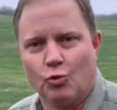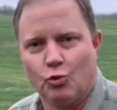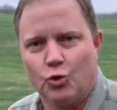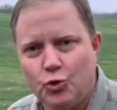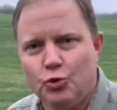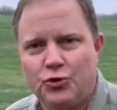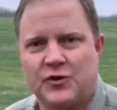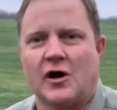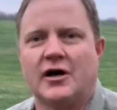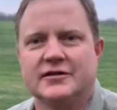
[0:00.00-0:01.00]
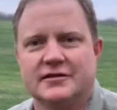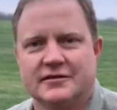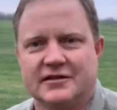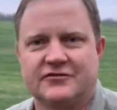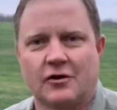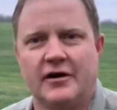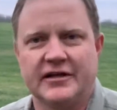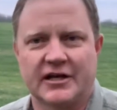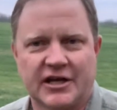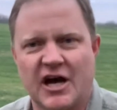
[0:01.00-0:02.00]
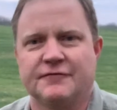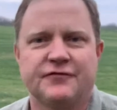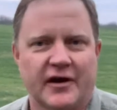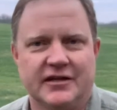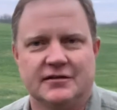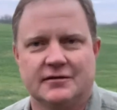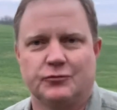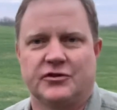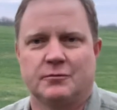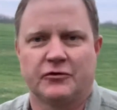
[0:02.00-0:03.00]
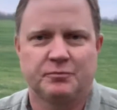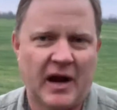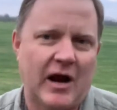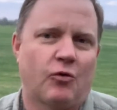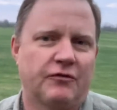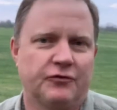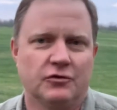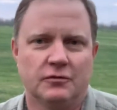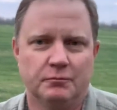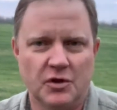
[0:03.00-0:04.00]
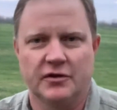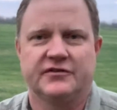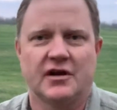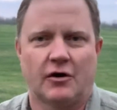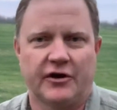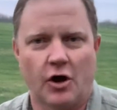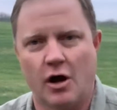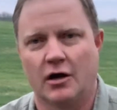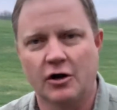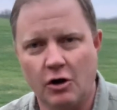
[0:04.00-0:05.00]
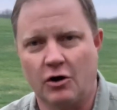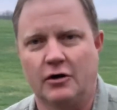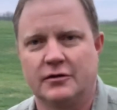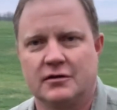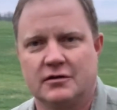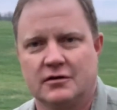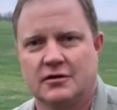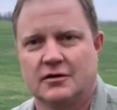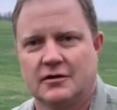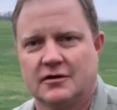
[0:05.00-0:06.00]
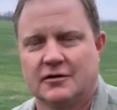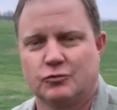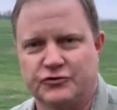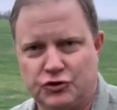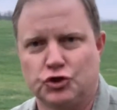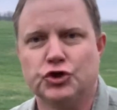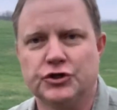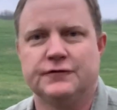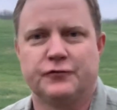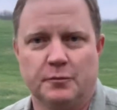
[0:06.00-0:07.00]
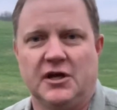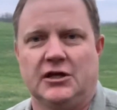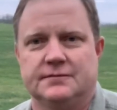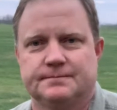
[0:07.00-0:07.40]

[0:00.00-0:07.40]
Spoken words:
Who thought that starting a gunfight with the most powerful military on earth was good for me?